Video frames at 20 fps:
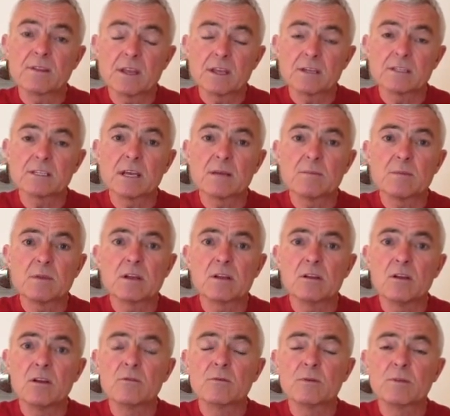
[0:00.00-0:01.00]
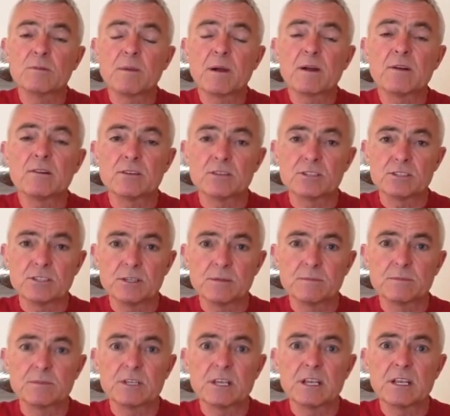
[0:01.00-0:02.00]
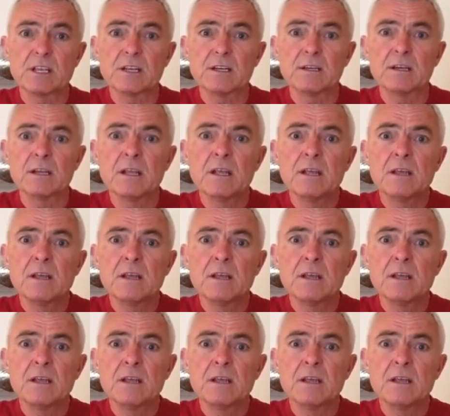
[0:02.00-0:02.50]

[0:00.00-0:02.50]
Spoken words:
that topic along with partnerships, and